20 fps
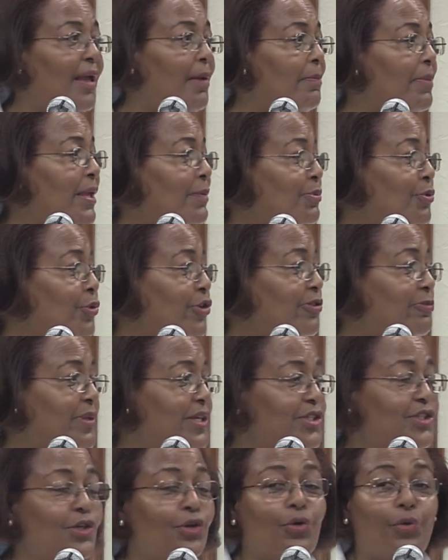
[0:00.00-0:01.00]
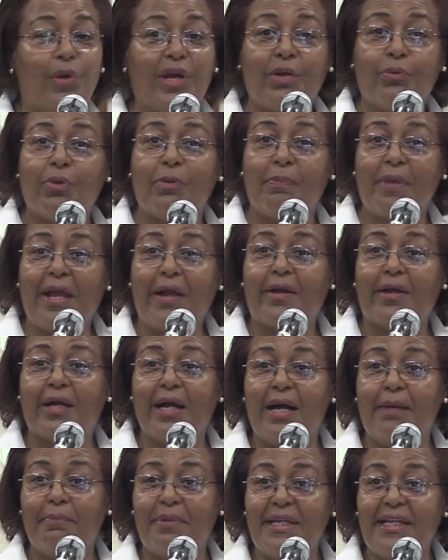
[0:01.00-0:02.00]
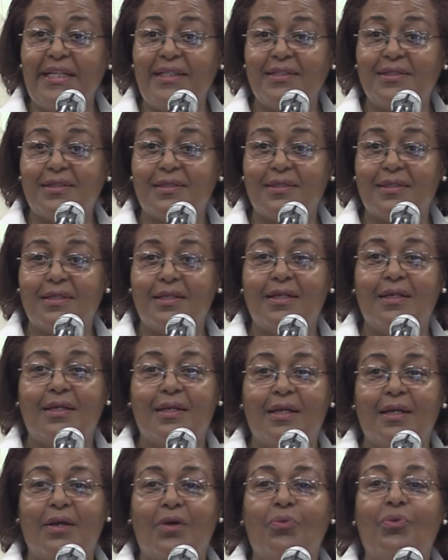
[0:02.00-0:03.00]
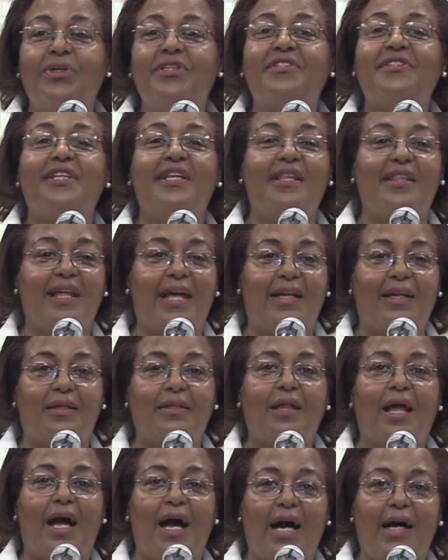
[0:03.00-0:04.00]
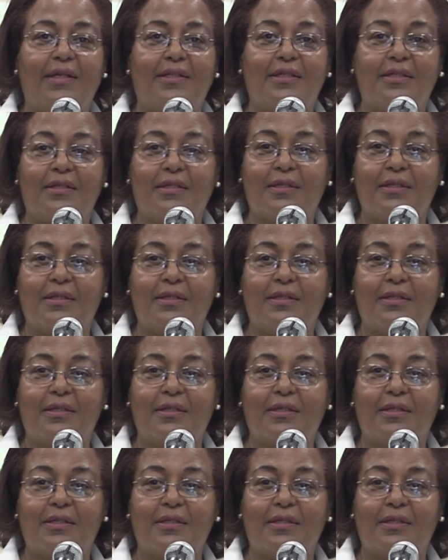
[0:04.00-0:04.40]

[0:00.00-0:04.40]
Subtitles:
People who have been to credit repair companies, we see that a lot.